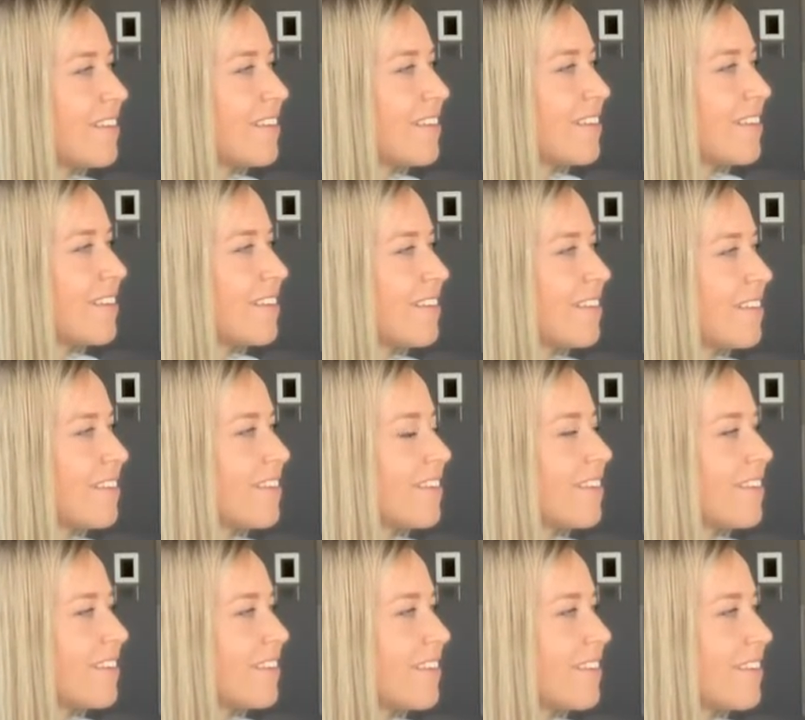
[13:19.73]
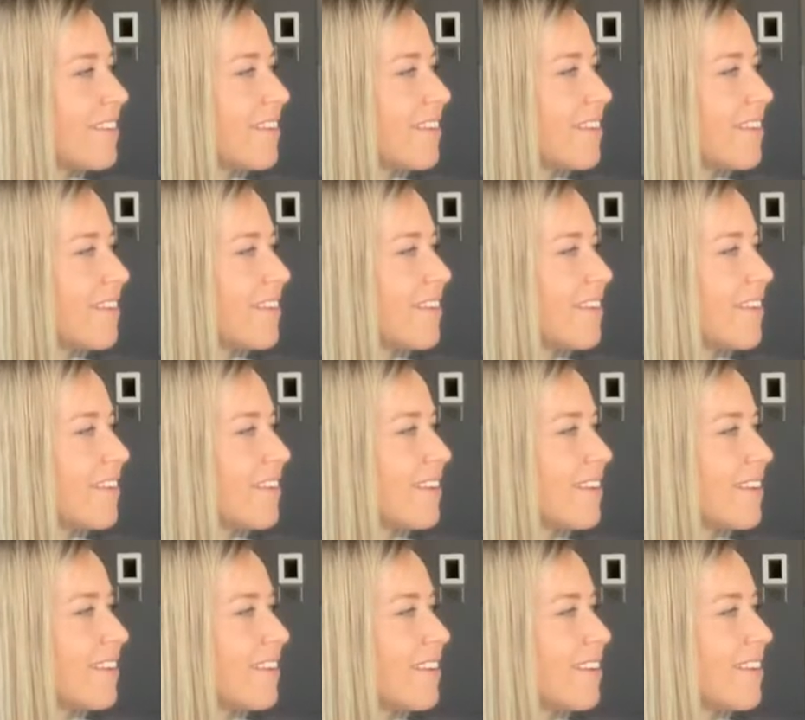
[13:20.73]

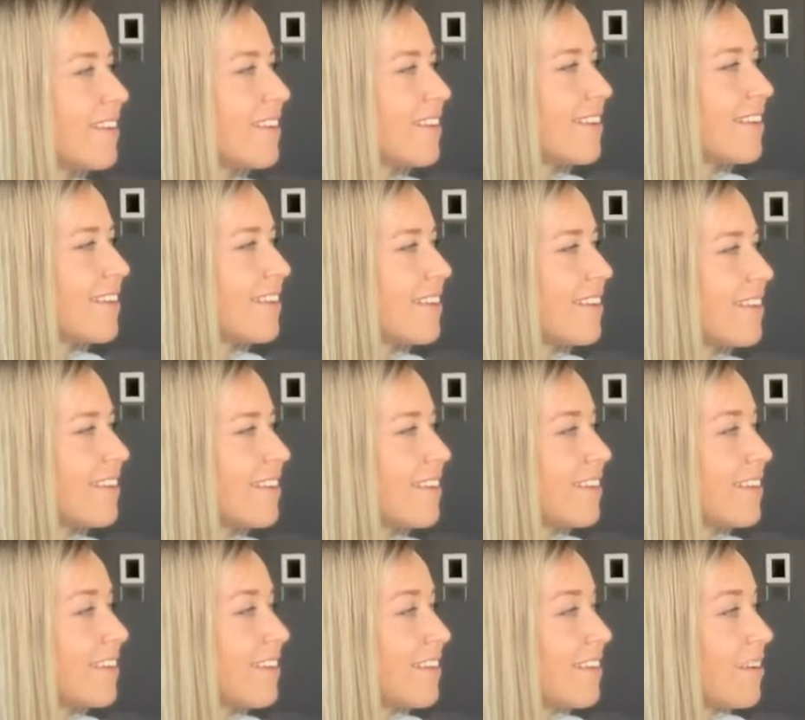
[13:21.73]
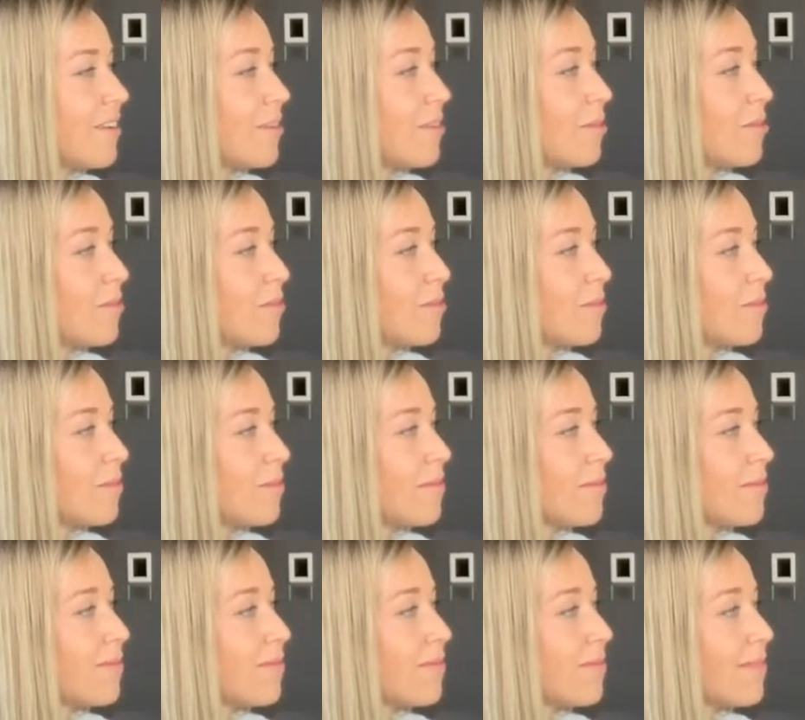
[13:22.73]

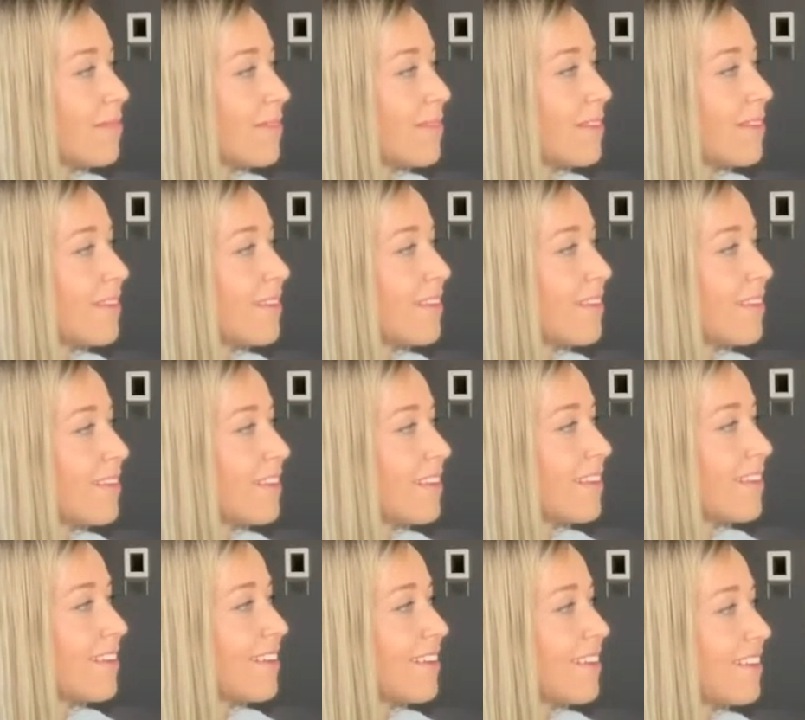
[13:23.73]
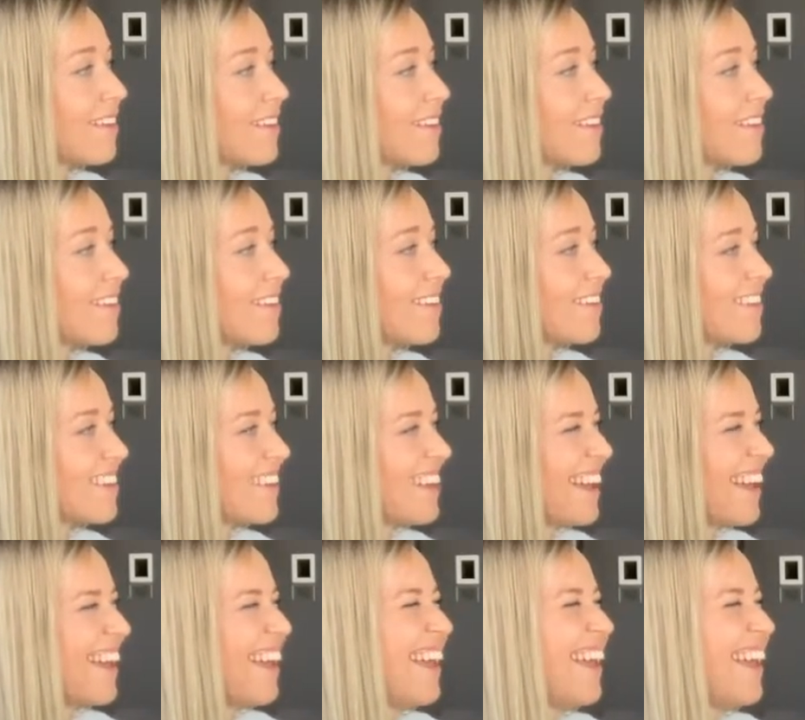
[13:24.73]
No words are spoken by the person on screen.